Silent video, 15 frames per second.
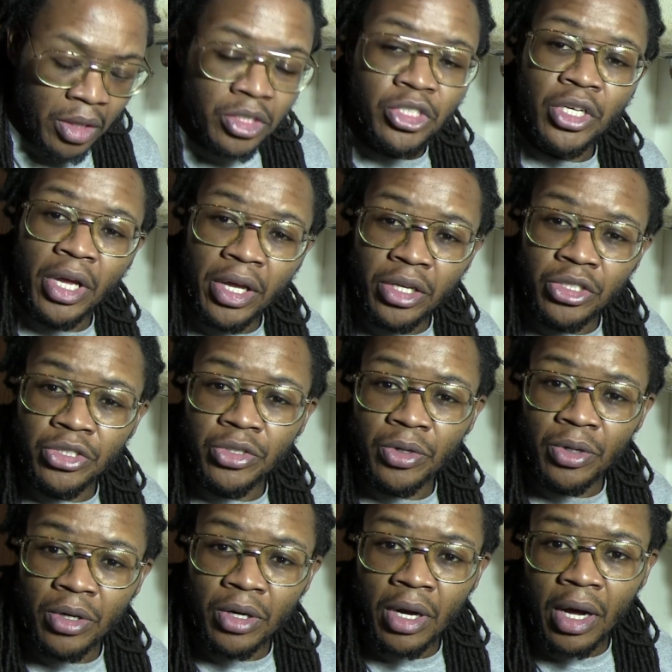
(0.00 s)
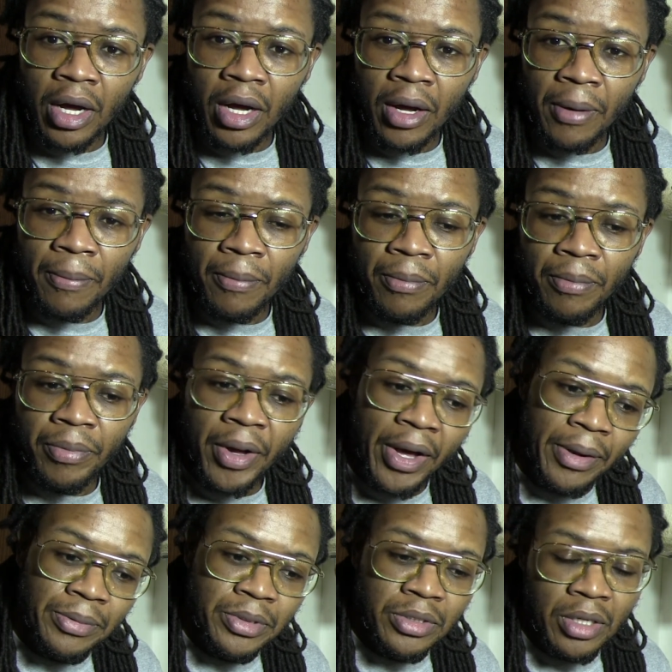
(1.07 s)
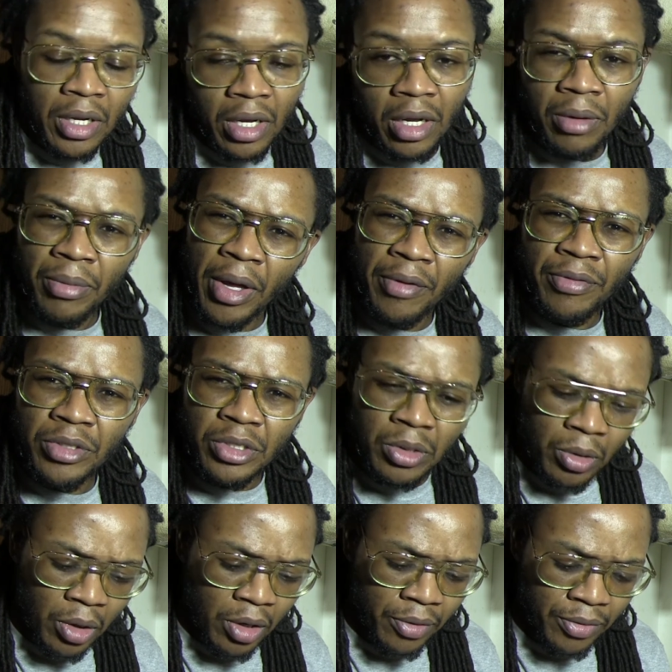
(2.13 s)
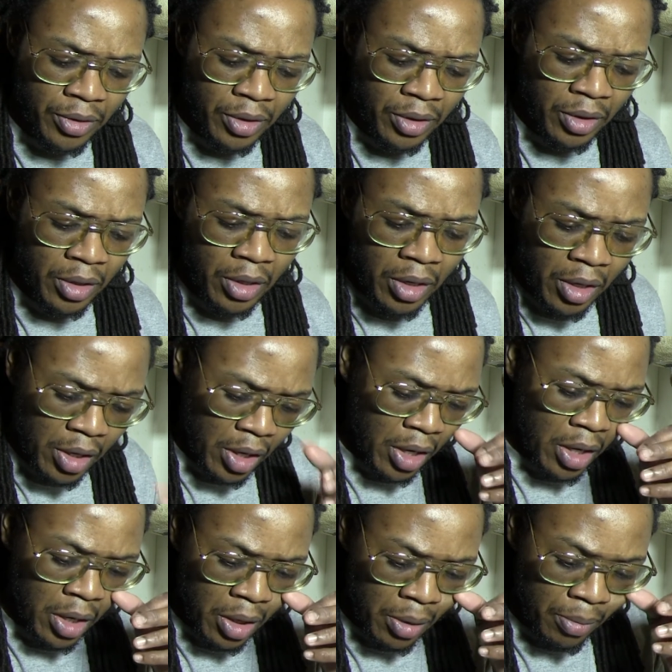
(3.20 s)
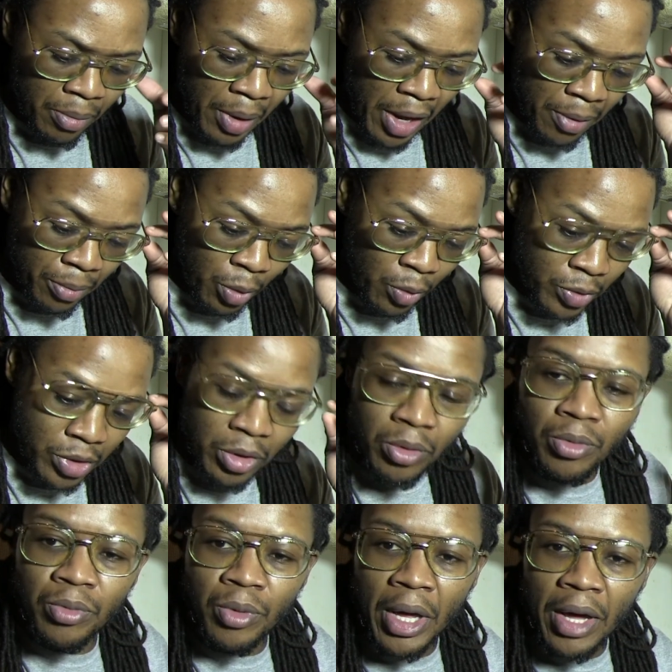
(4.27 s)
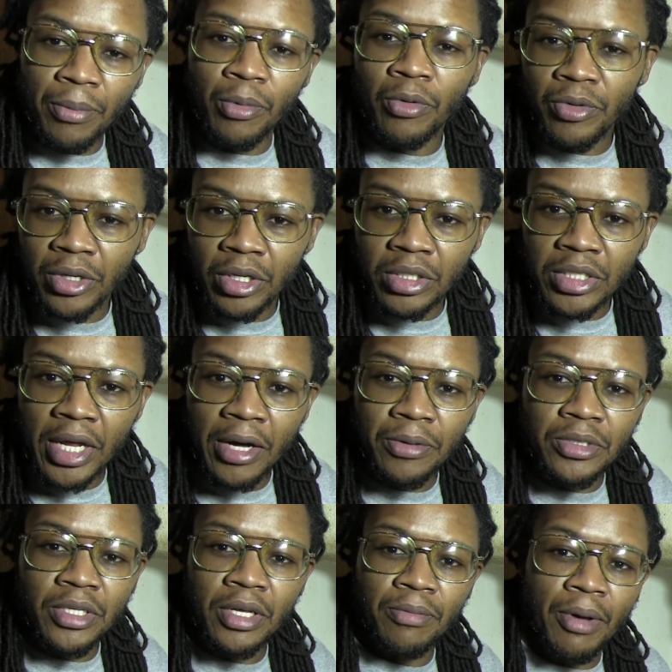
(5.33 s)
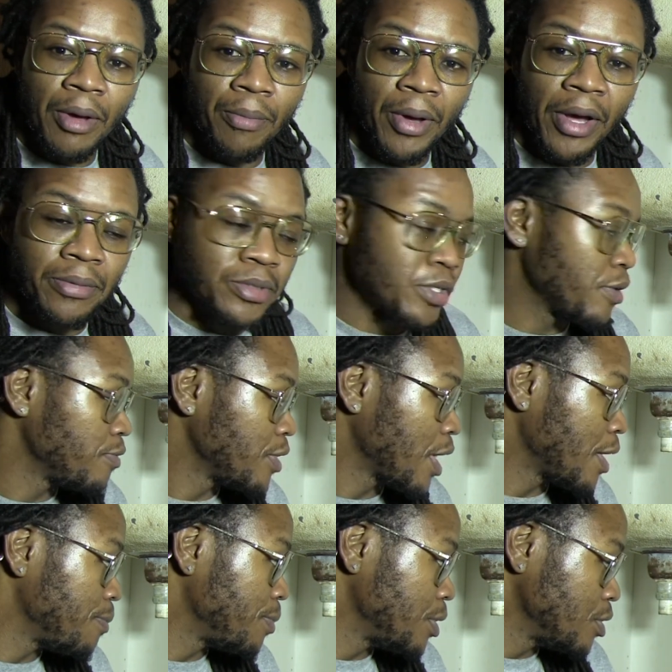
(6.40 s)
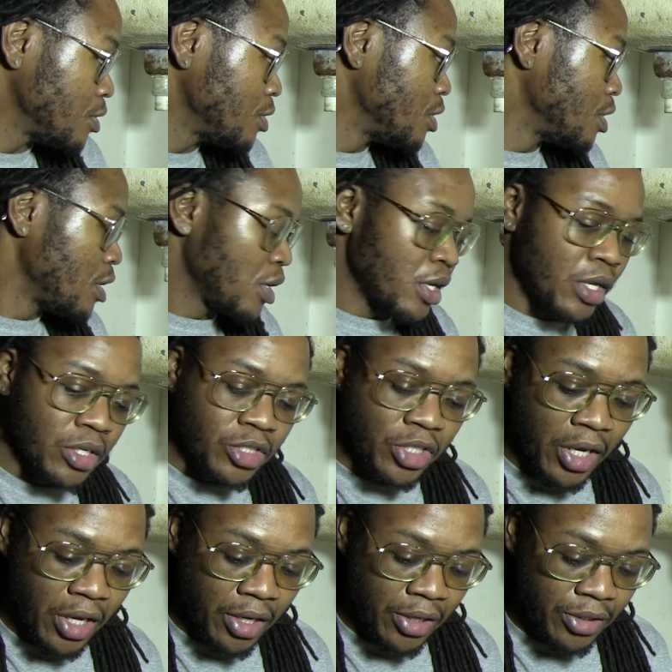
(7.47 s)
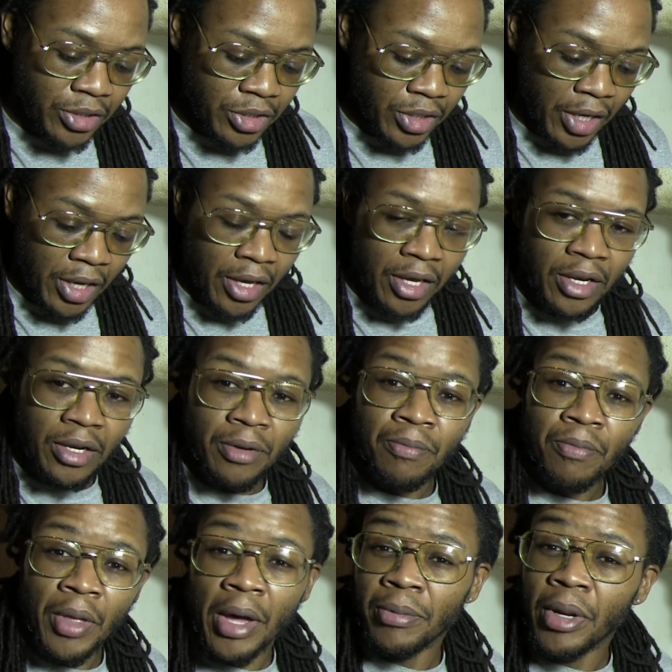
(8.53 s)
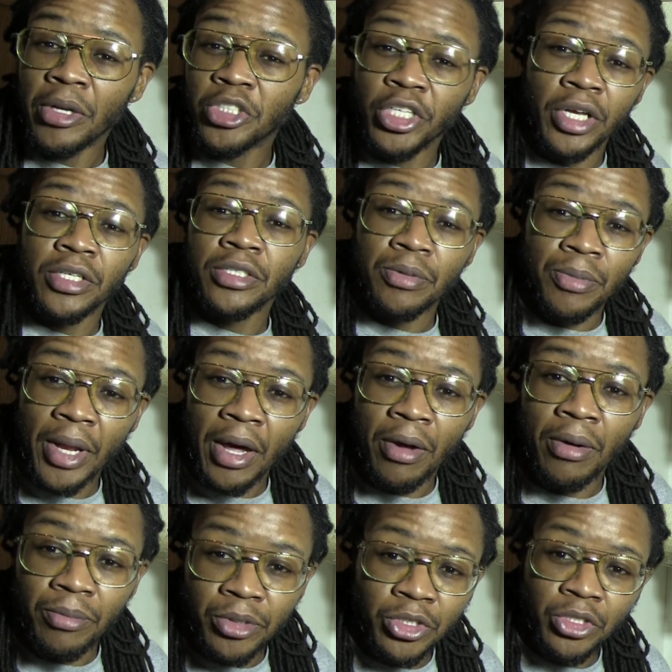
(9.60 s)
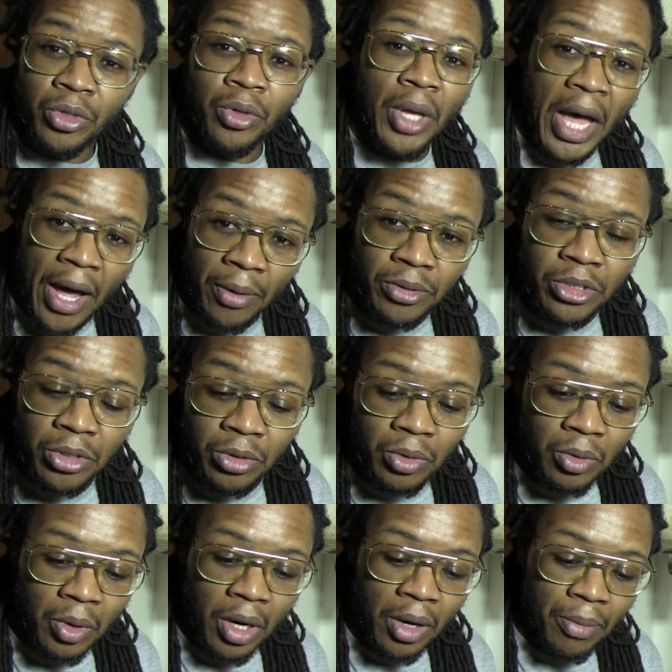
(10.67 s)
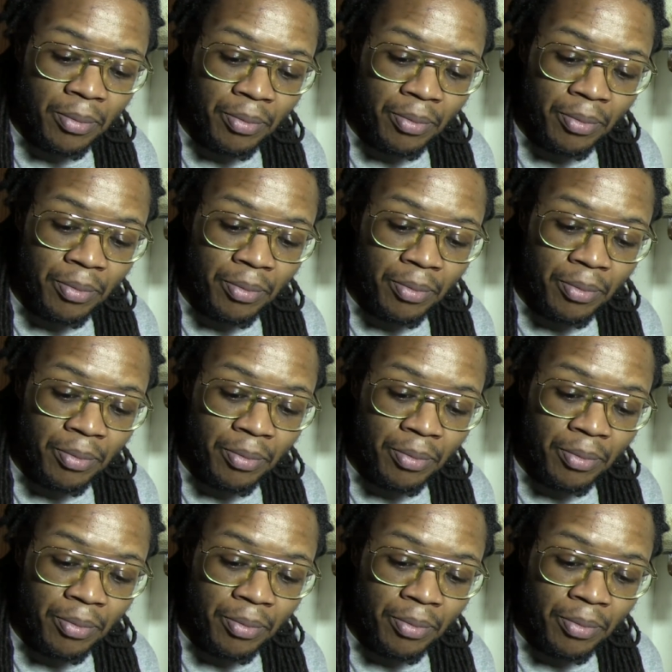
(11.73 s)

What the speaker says: change your pipes every so often. I moved into this house and my pipes have not been changed, and I'm not changing them now. I'm just showing you how to